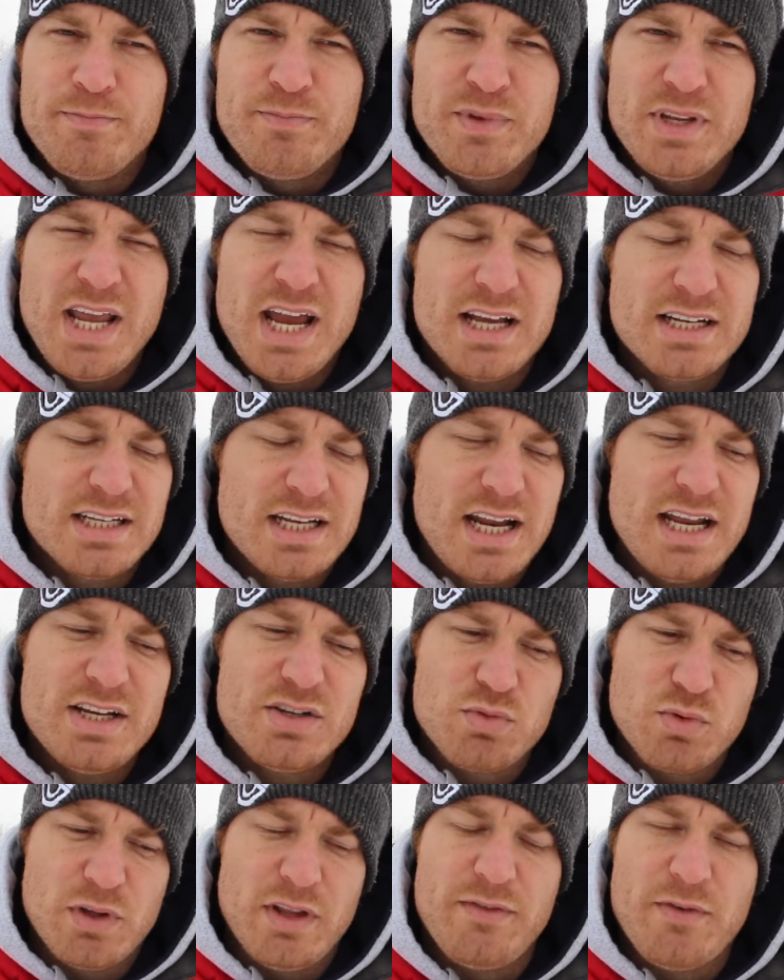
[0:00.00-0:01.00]
yeah,
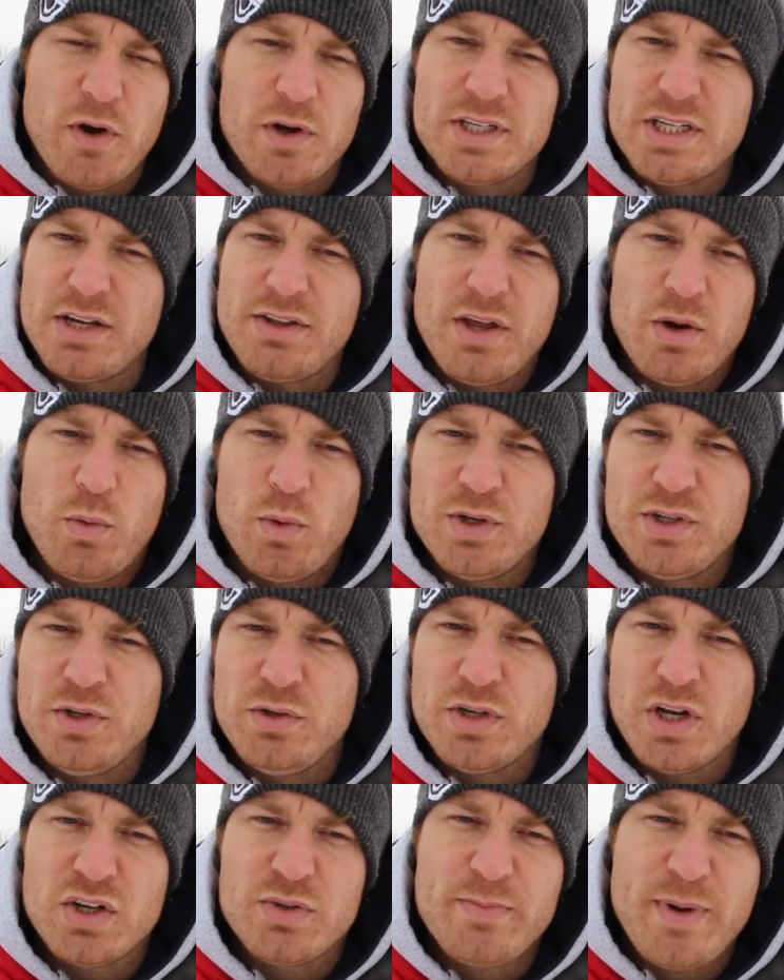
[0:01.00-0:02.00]
today's really focusing on that
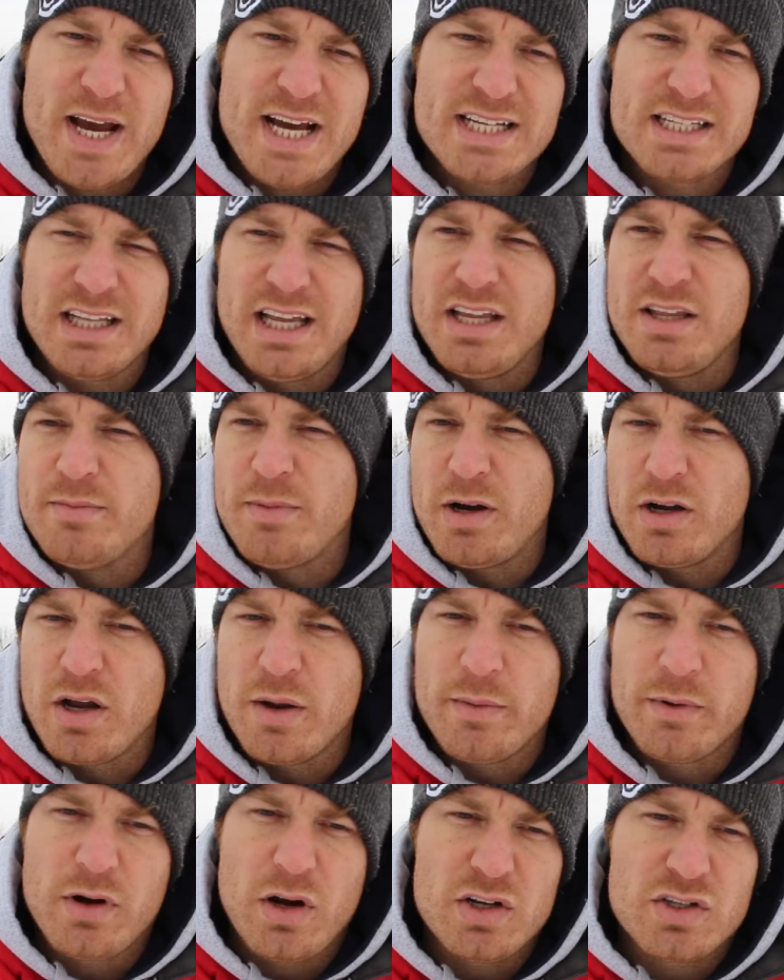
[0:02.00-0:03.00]
1-2 touch pass, letting the ball
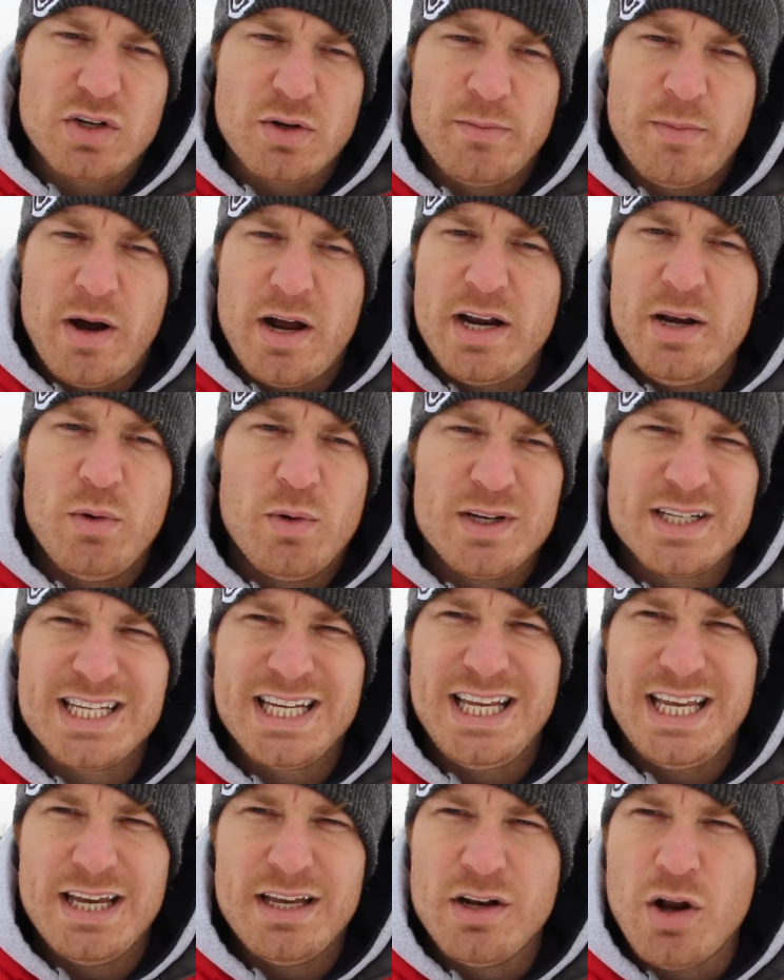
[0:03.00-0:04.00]
come across our body, once
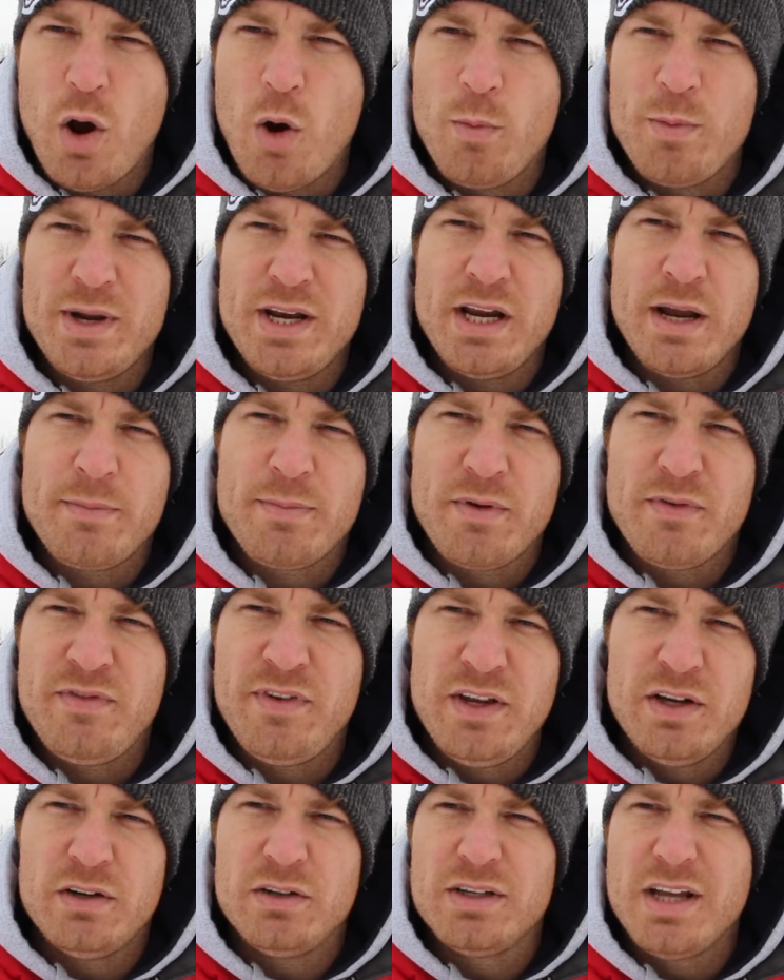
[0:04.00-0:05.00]
again opening up the
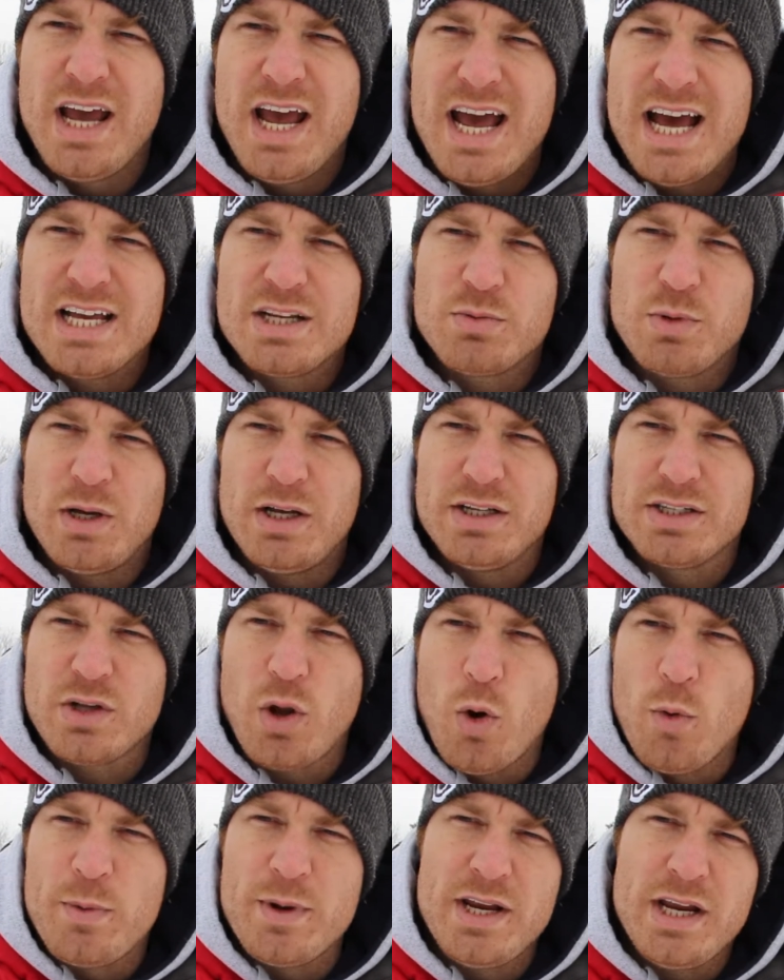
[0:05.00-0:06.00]
field as well as
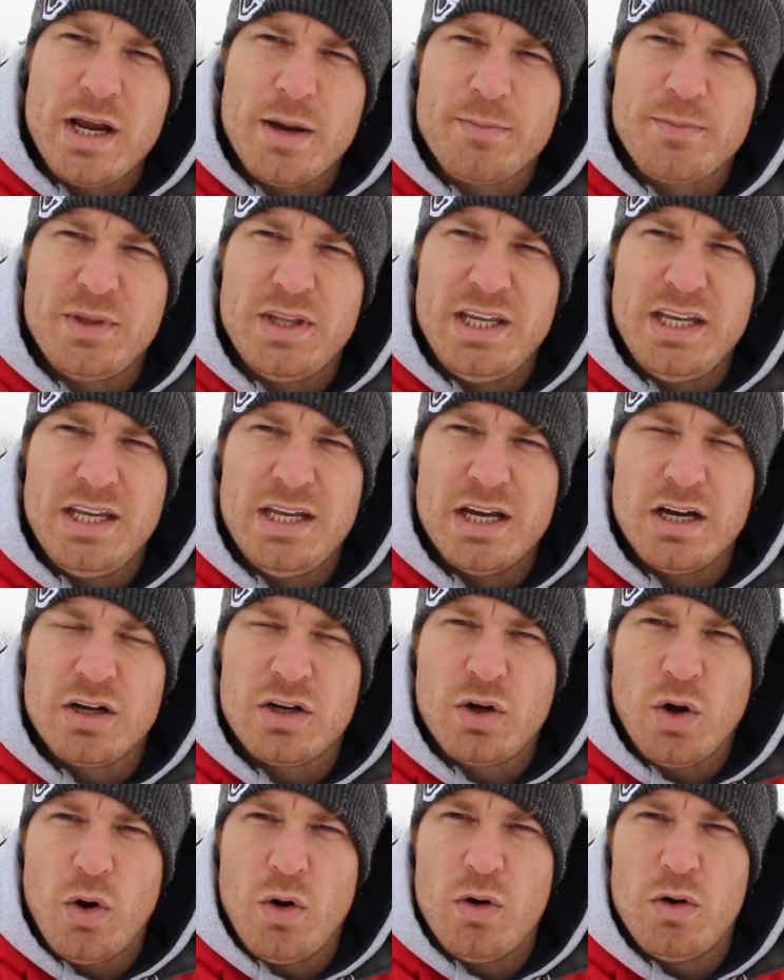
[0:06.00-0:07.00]
opening up the
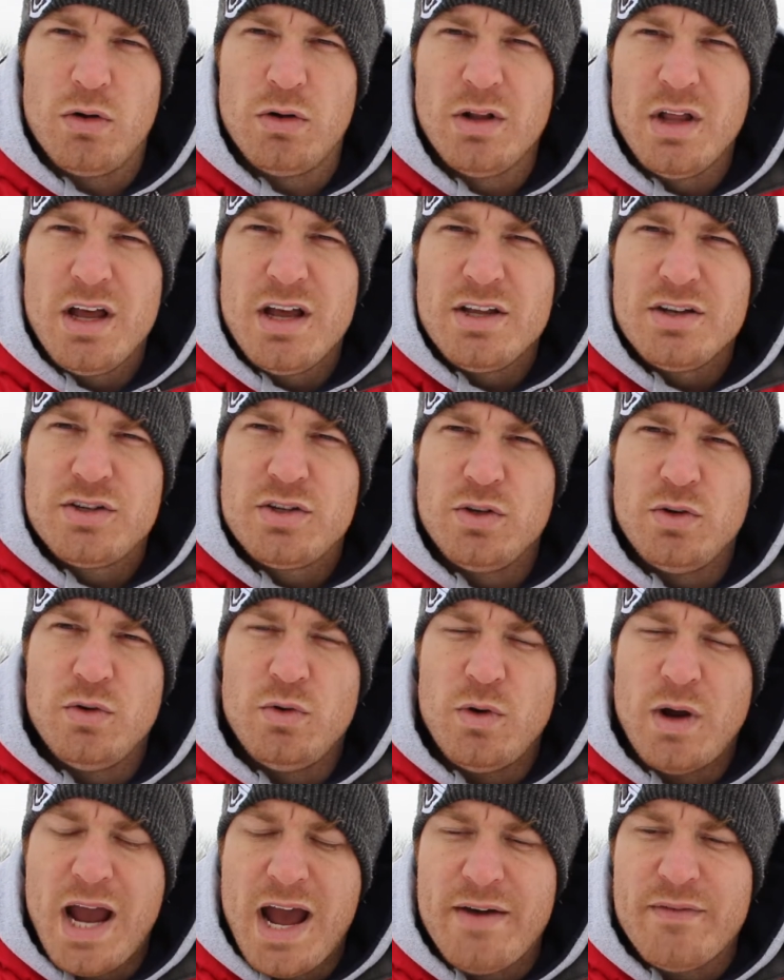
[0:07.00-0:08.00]
goal
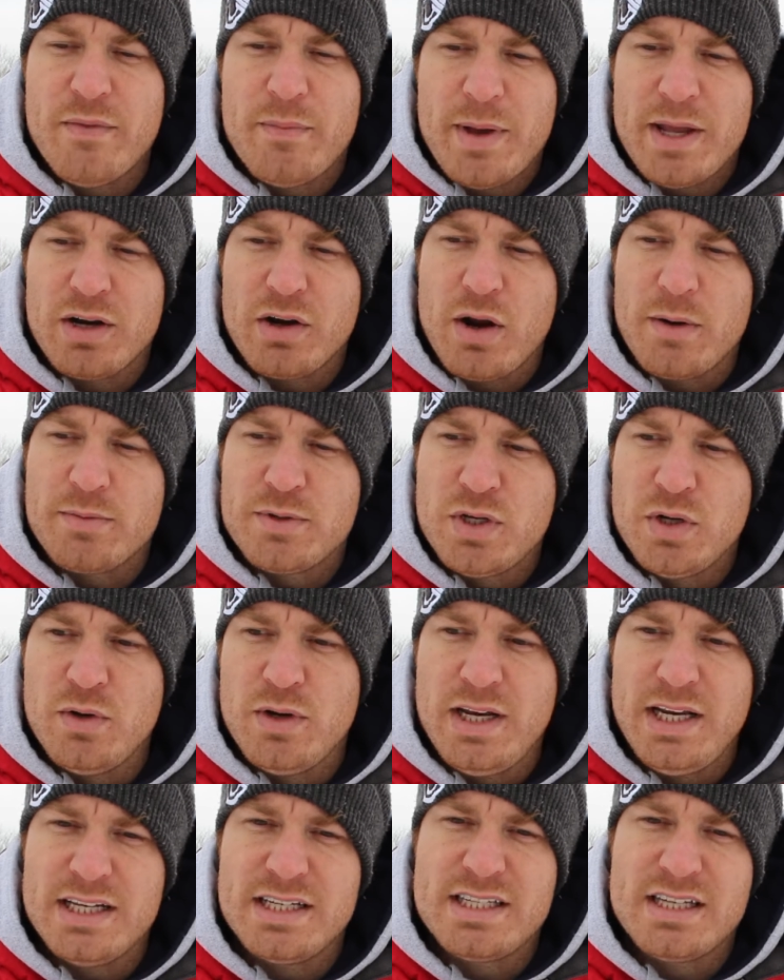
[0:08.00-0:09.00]
to have a better
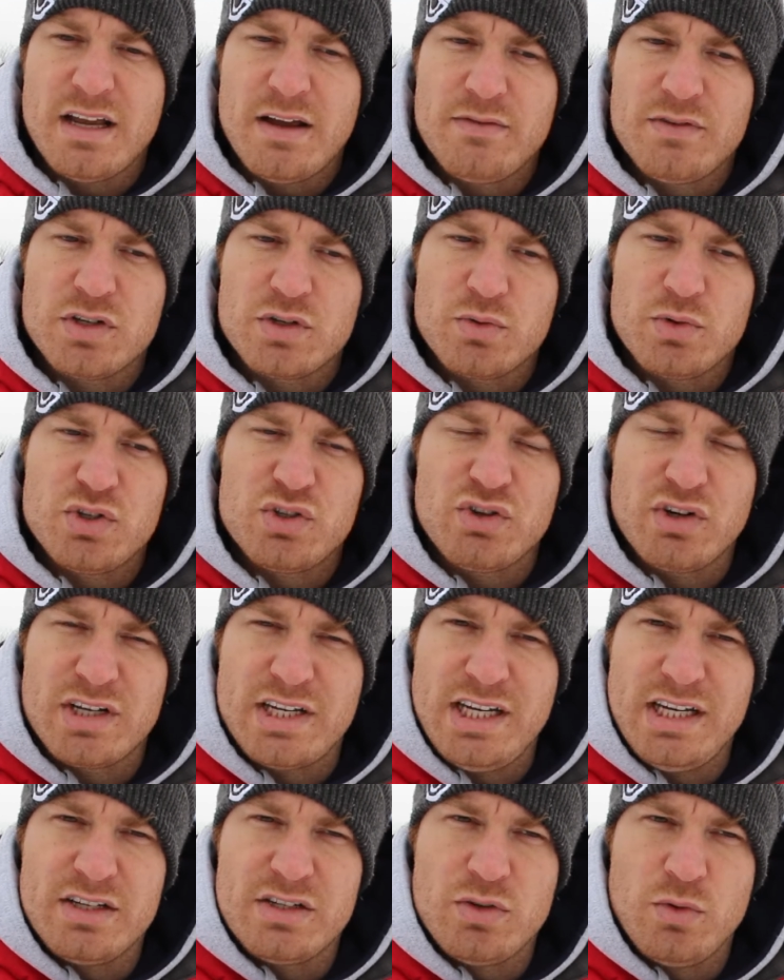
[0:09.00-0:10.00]
opportunity instead of just
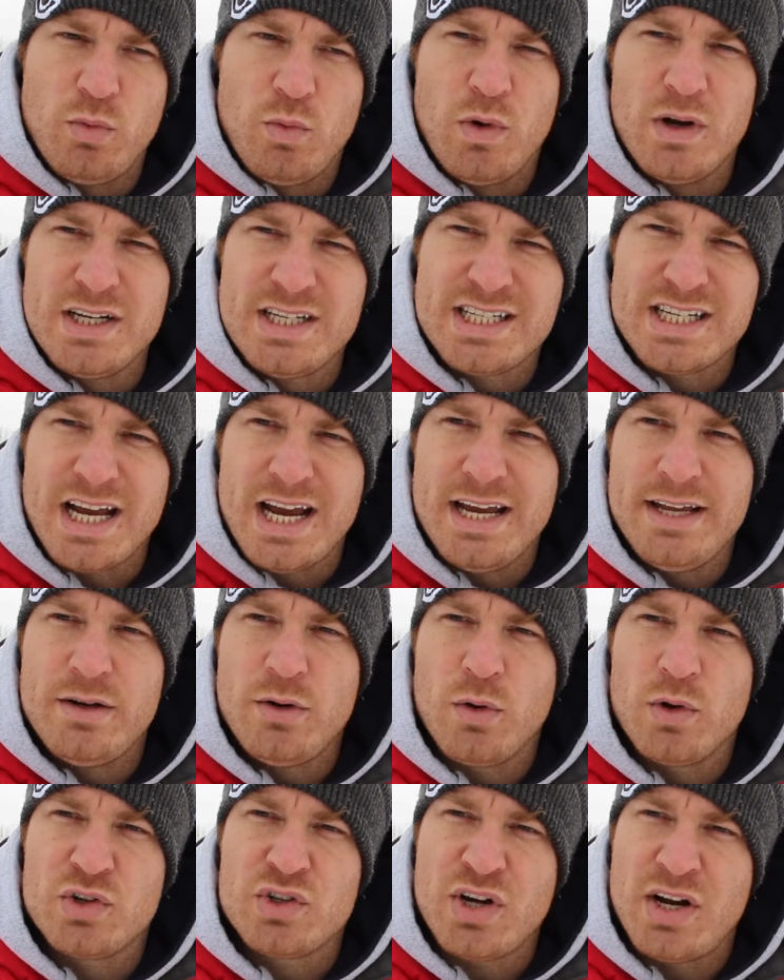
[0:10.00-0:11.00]
restricting it to one side
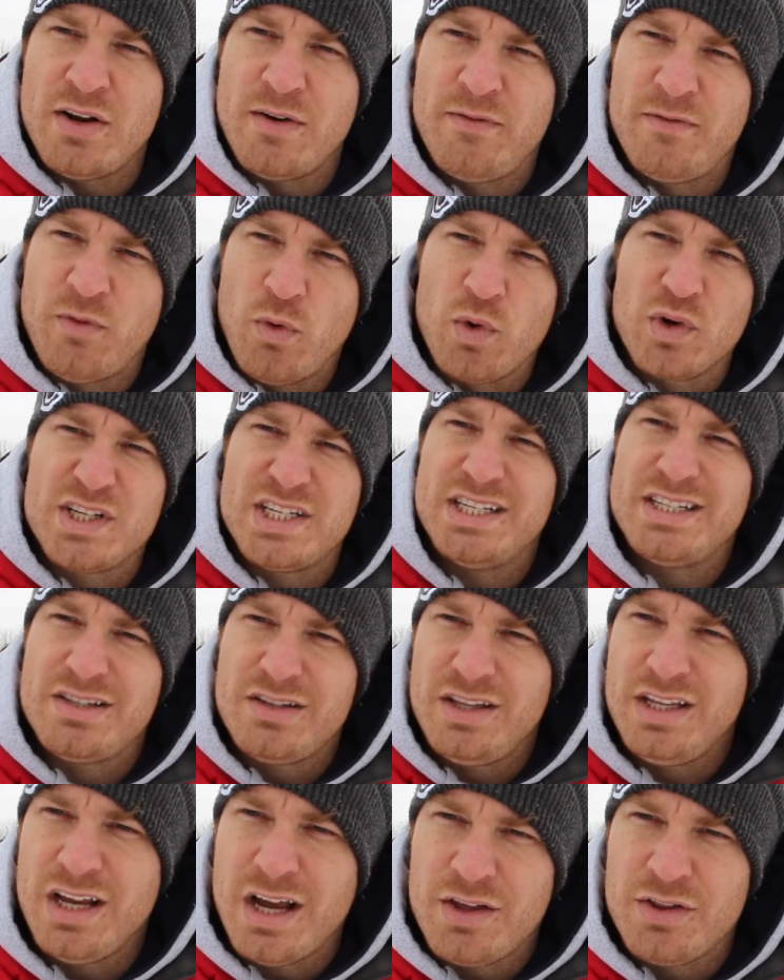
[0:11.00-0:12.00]
or trying to force it
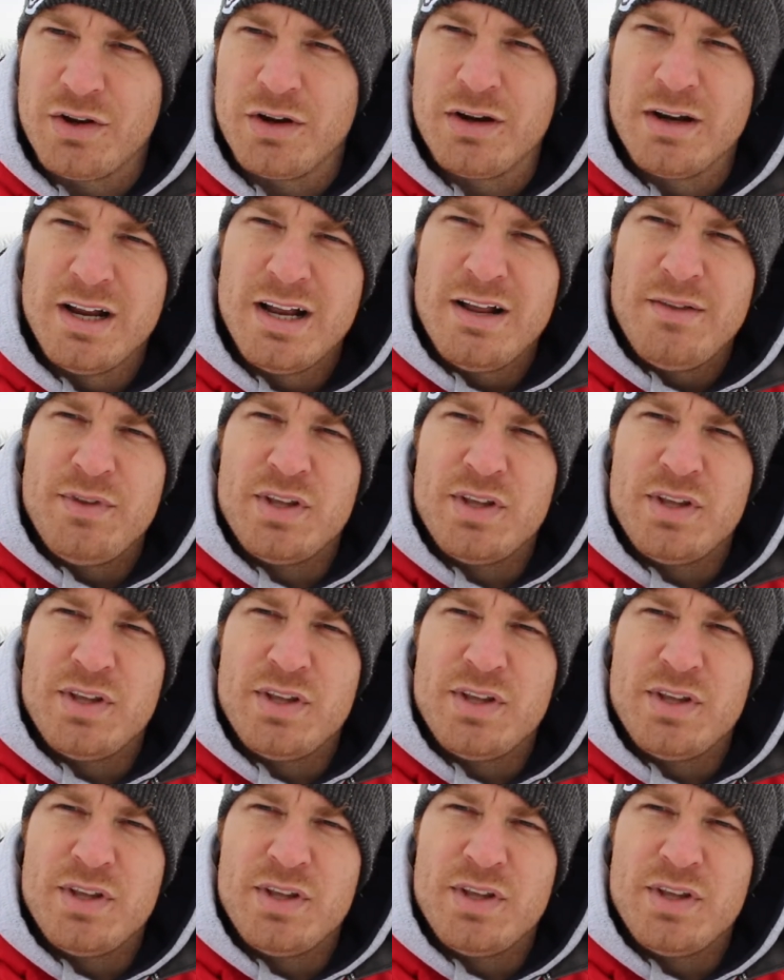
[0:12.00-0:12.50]
to the other.